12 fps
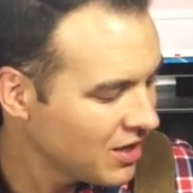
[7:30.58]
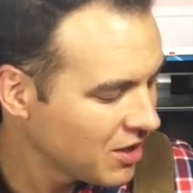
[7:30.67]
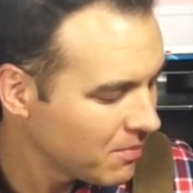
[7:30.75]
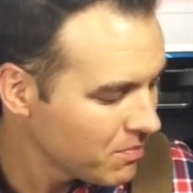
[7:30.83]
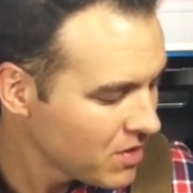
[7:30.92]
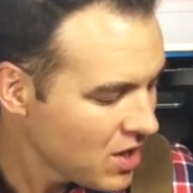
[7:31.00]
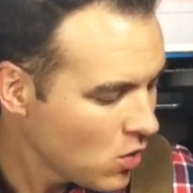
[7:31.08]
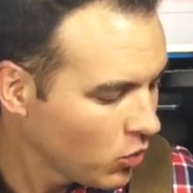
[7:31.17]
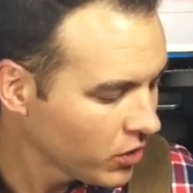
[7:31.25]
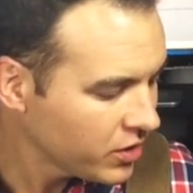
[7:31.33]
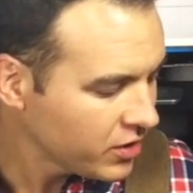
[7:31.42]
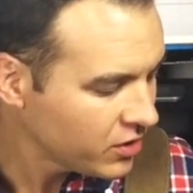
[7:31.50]

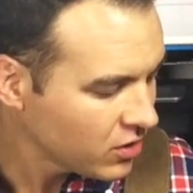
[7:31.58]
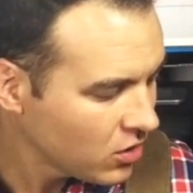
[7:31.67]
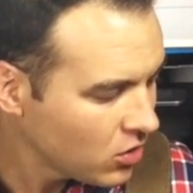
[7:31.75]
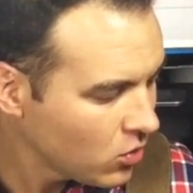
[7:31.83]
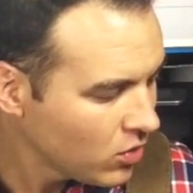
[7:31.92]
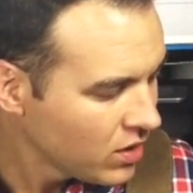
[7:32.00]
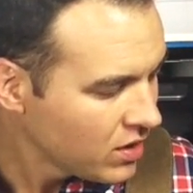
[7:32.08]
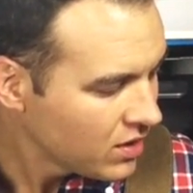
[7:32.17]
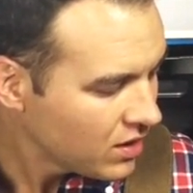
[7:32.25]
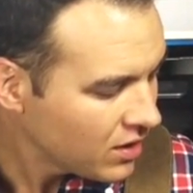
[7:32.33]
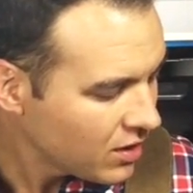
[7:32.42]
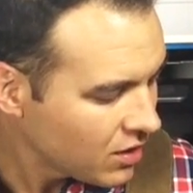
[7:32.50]
We're going to go
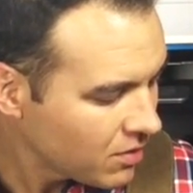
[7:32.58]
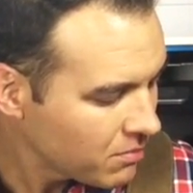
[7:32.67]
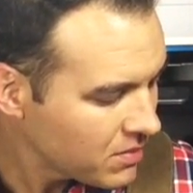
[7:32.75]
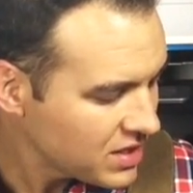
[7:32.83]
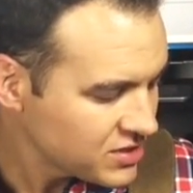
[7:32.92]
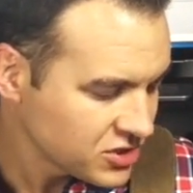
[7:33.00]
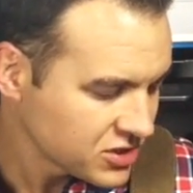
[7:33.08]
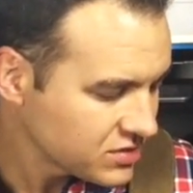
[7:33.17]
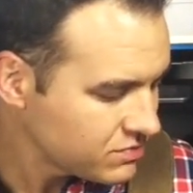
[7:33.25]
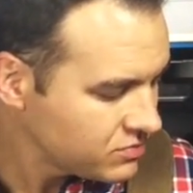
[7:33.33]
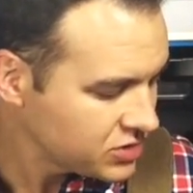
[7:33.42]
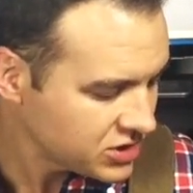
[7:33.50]
and
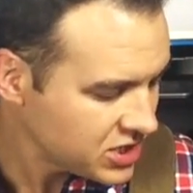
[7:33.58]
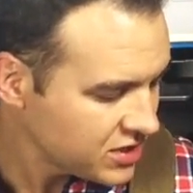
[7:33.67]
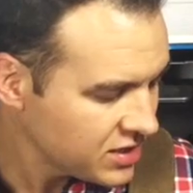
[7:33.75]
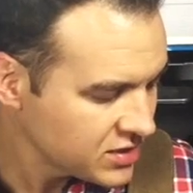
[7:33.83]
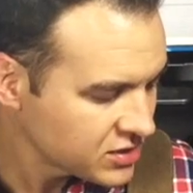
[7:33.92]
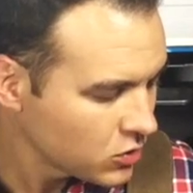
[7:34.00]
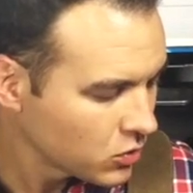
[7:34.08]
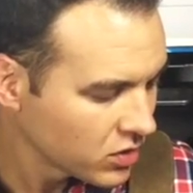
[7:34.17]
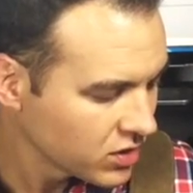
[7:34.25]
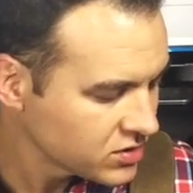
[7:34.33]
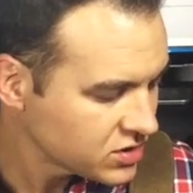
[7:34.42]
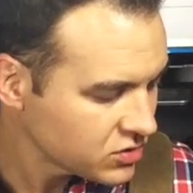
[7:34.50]
just hit these
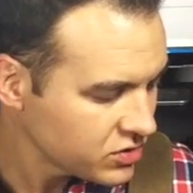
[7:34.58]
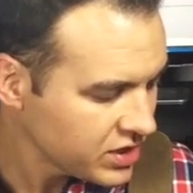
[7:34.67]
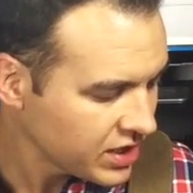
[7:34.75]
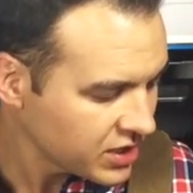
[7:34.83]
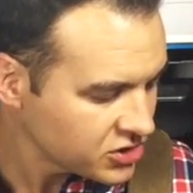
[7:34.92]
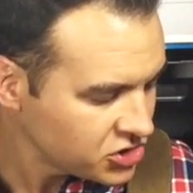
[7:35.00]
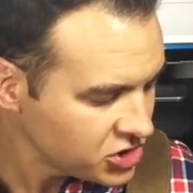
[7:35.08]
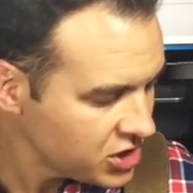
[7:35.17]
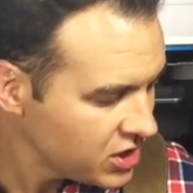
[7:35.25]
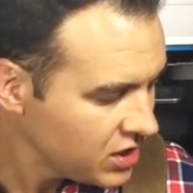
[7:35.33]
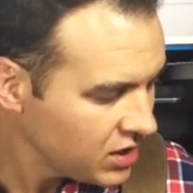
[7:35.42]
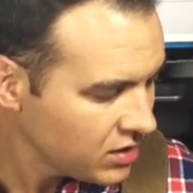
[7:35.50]
chords. So you got a
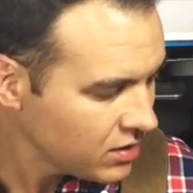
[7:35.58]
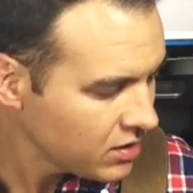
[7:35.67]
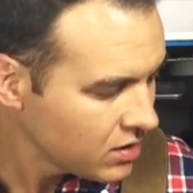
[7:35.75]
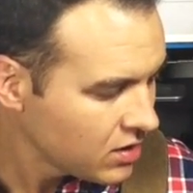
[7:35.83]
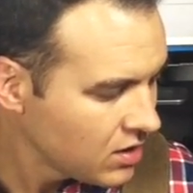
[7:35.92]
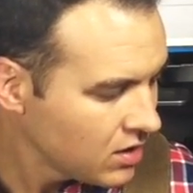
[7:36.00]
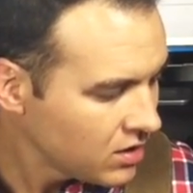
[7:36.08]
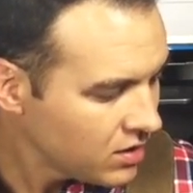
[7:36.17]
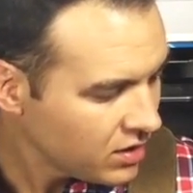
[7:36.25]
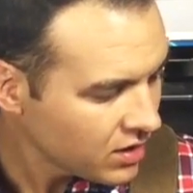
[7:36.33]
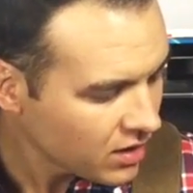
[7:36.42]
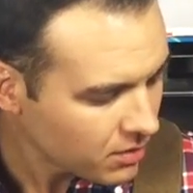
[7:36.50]
G,
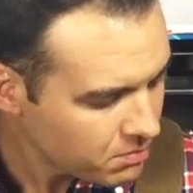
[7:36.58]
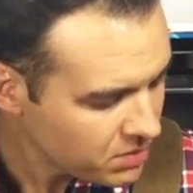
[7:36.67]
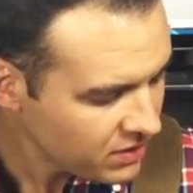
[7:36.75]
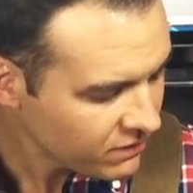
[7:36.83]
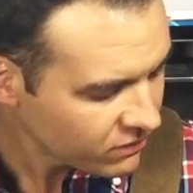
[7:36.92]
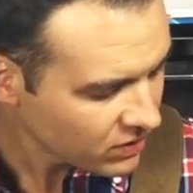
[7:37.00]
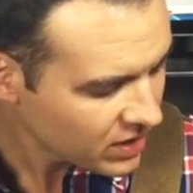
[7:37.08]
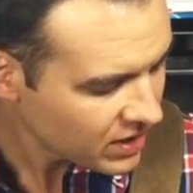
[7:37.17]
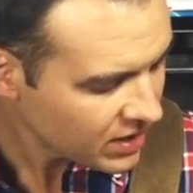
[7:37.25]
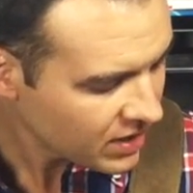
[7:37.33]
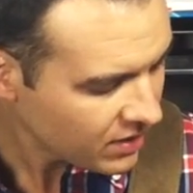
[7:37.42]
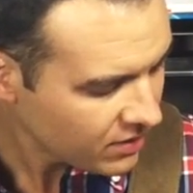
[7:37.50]
you got a B
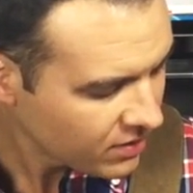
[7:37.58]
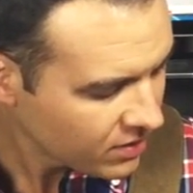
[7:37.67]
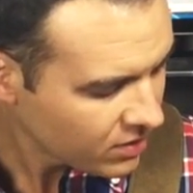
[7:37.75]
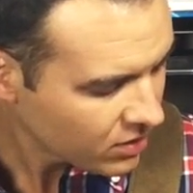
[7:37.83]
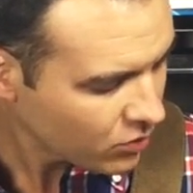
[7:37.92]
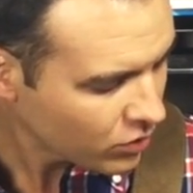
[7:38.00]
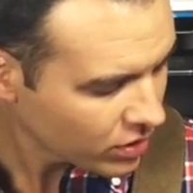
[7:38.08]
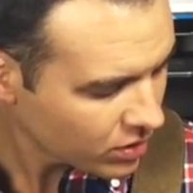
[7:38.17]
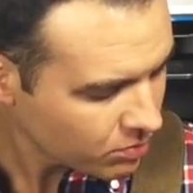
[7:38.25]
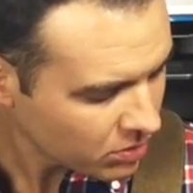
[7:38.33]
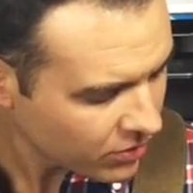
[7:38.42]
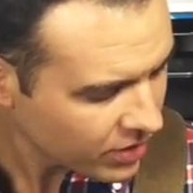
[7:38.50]
flat. Oh, we're
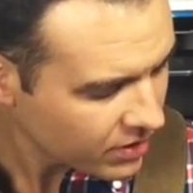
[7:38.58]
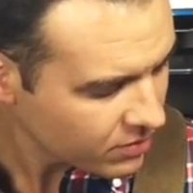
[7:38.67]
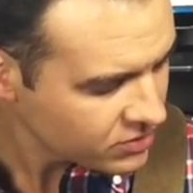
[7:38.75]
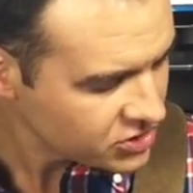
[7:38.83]
going to play right here.